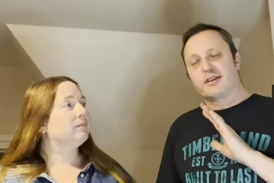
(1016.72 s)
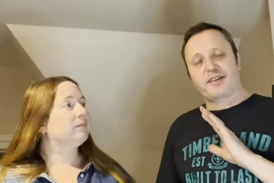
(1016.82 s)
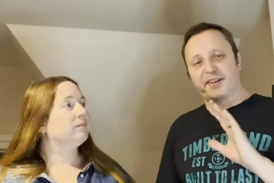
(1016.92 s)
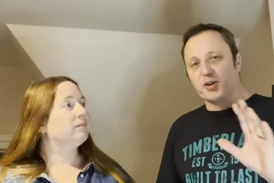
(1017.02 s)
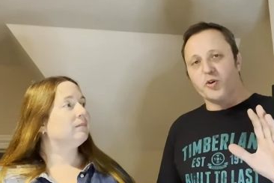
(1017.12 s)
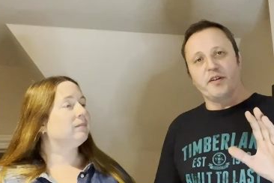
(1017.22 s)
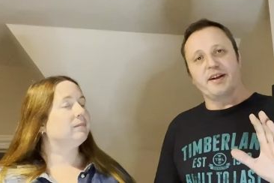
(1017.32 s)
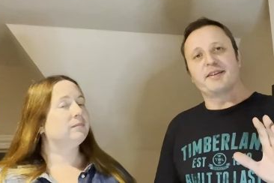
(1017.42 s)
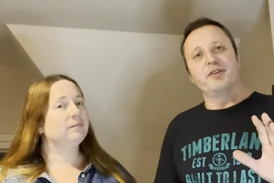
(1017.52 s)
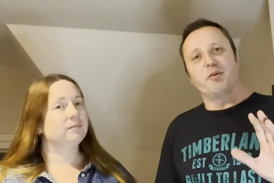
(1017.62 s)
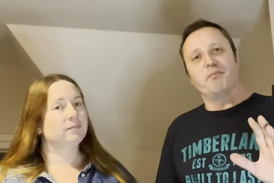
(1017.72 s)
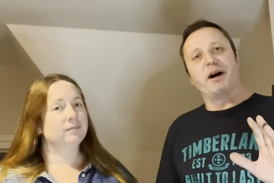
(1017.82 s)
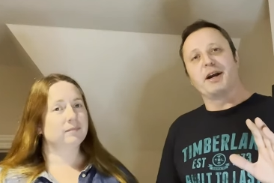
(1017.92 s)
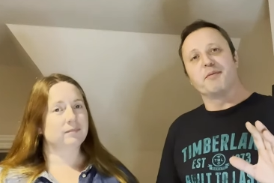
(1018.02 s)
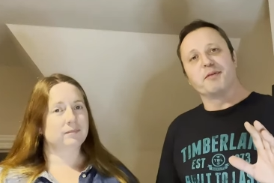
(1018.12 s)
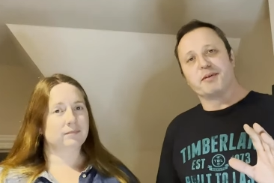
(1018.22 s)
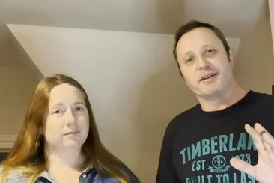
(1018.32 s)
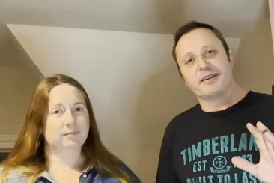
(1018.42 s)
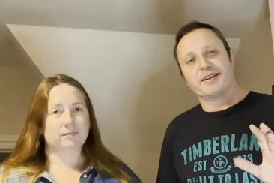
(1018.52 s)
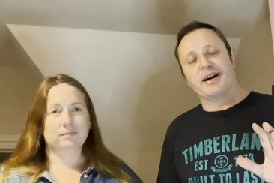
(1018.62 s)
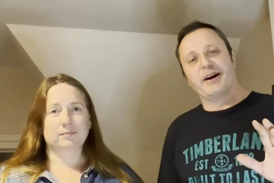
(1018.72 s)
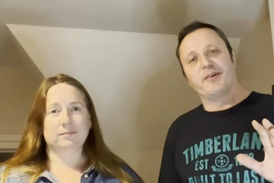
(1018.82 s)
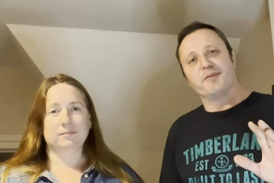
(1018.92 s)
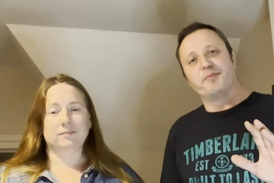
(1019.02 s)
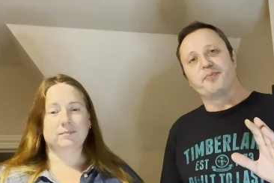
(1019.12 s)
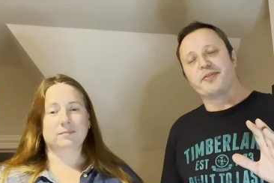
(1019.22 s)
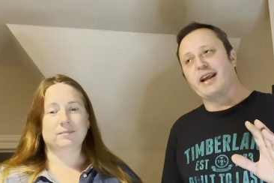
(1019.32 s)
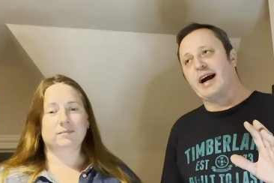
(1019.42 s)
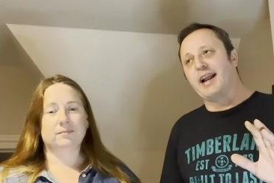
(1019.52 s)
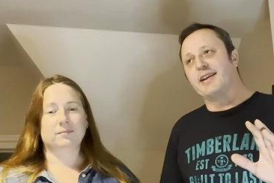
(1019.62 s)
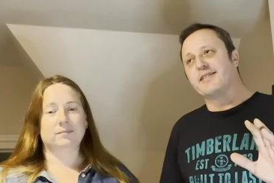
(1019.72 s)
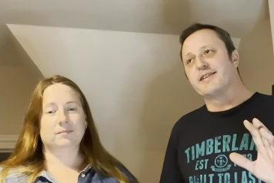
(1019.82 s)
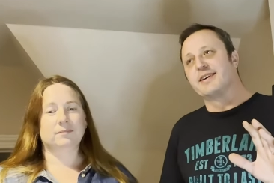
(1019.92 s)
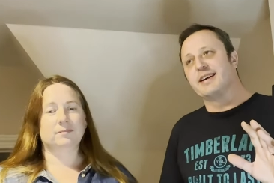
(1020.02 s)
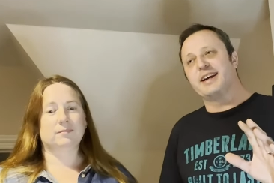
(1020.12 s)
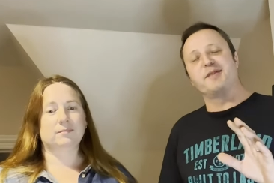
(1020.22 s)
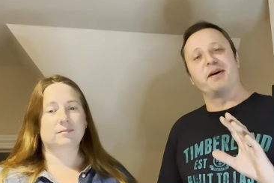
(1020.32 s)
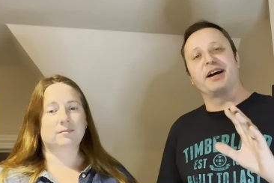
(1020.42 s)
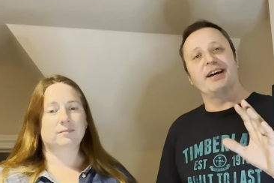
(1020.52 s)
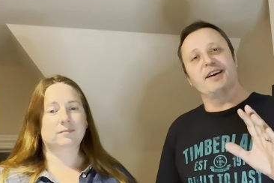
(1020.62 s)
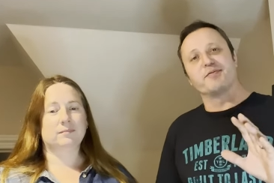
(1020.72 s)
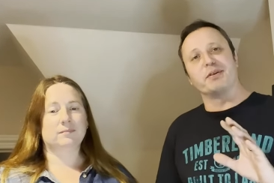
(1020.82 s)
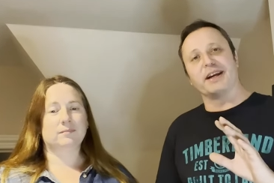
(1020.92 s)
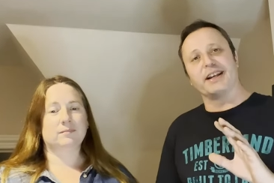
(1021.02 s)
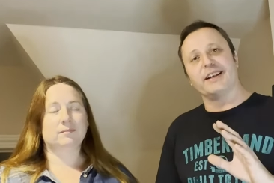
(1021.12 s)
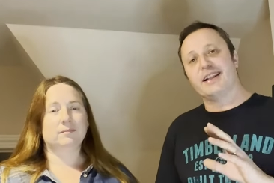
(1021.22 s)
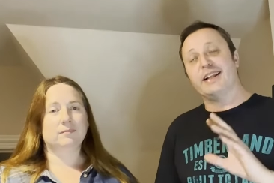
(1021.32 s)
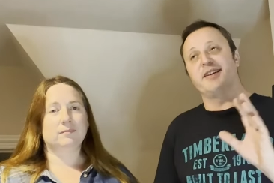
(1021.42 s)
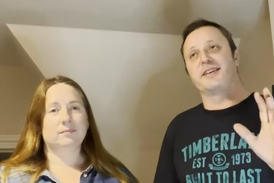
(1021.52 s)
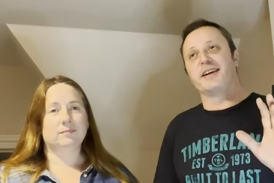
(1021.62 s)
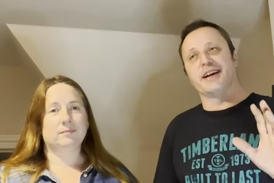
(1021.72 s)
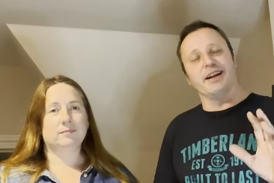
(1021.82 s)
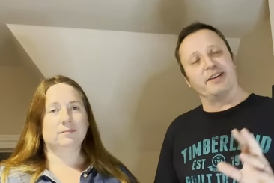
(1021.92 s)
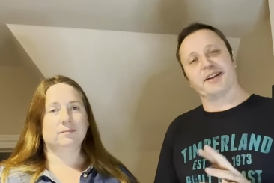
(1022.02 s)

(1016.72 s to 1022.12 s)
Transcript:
Speaker 1: sort this non-payment business out. And eBay have been listening and